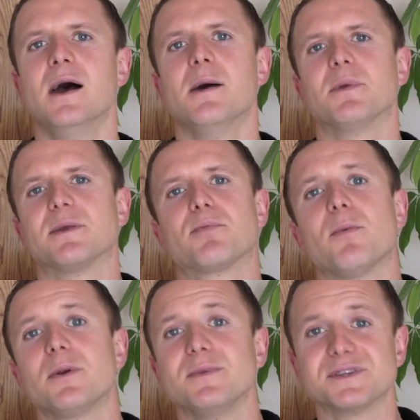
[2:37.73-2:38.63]
But the
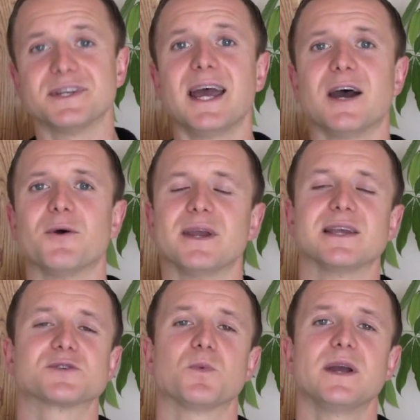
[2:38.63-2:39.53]
problem is now
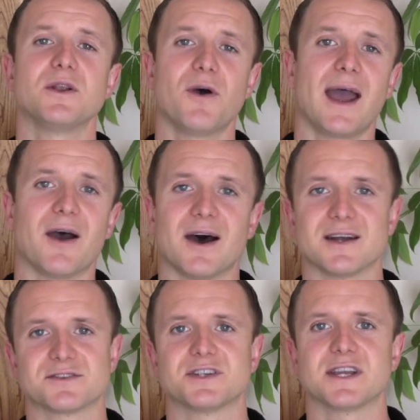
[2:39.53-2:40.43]
is we're not out
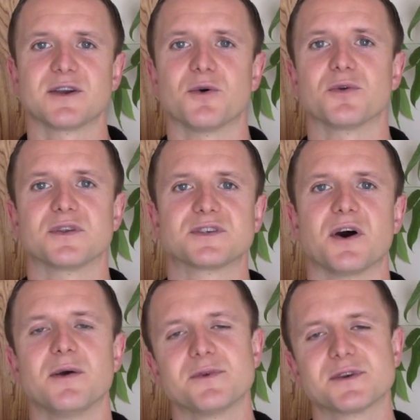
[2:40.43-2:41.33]
hunting all the time, or